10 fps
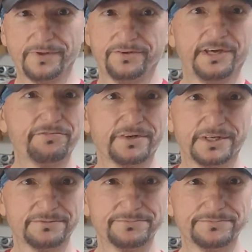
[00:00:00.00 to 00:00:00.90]

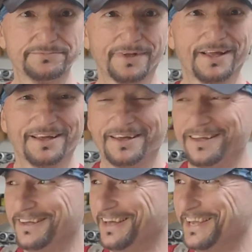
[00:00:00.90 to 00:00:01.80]
indefinitely.
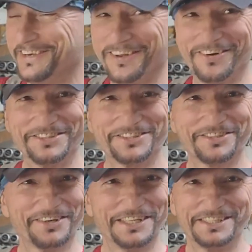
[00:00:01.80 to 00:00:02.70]
I know it's
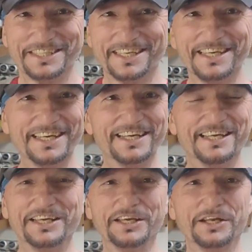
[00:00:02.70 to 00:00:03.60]
crazy,
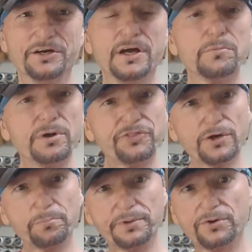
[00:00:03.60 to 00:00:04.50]
but
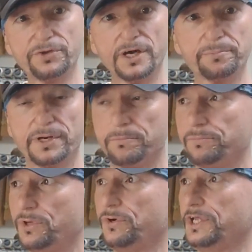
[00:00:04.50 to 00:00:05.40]
they'll build up an
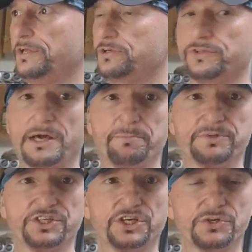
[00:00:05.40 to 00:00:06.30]
immunity to that
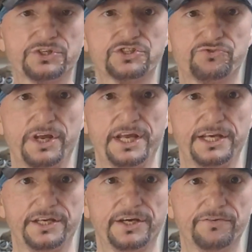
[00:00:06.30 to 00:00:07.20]
particular
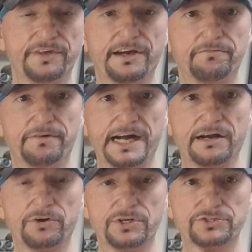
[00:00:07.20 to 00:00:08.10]
strain of that
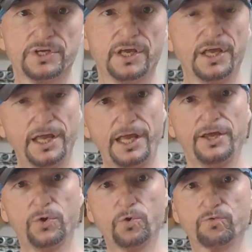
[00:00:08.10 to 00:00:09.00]
virus,
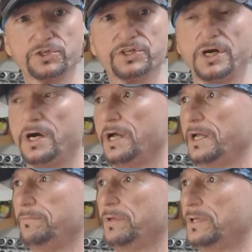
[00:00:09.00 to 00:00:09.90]
and over
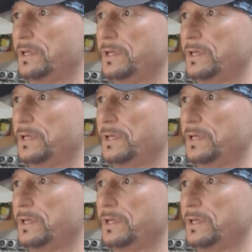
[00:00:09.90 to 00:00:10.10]
time,